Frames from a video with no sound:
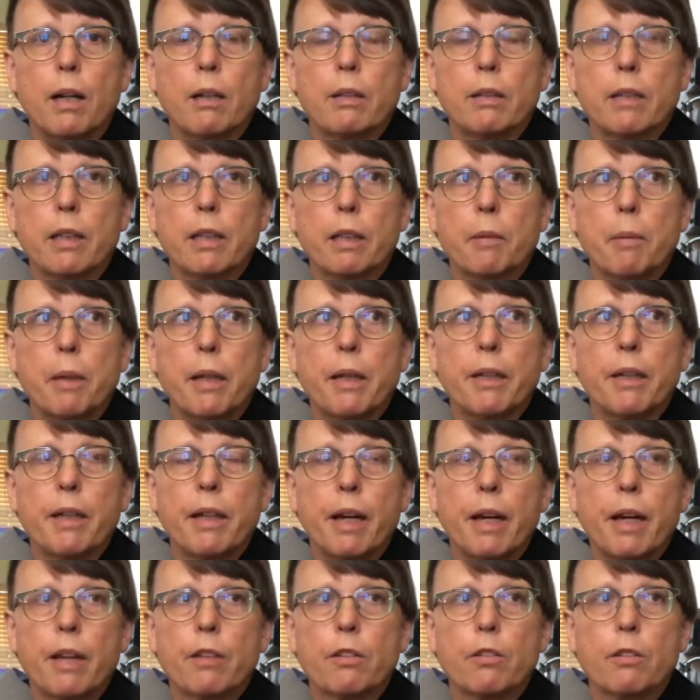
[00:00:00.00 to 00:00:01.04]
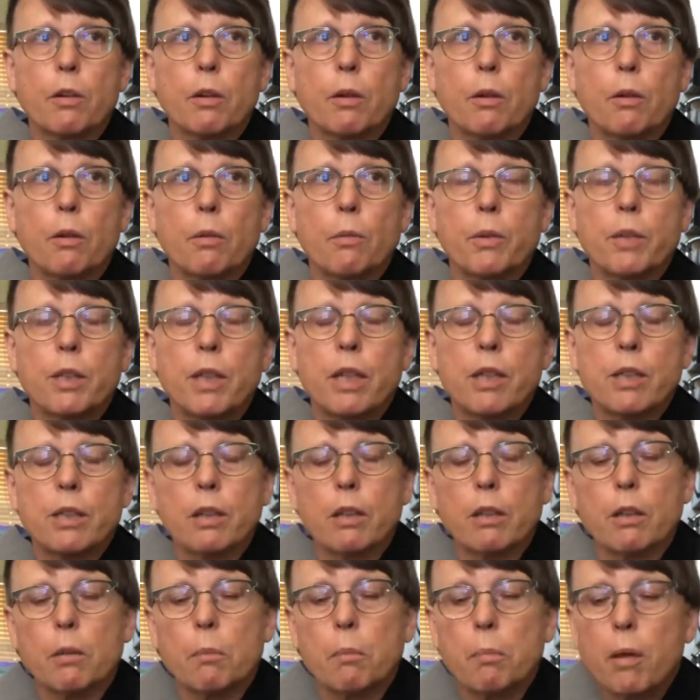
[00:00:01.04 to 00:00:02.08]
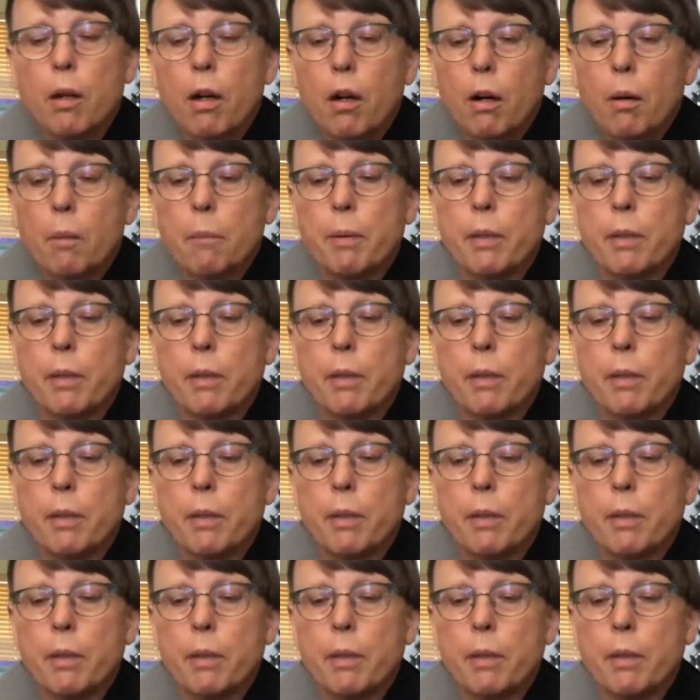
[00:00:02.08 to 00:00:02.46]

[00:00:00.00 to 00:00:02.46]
like a pain catheter, which has a little pump,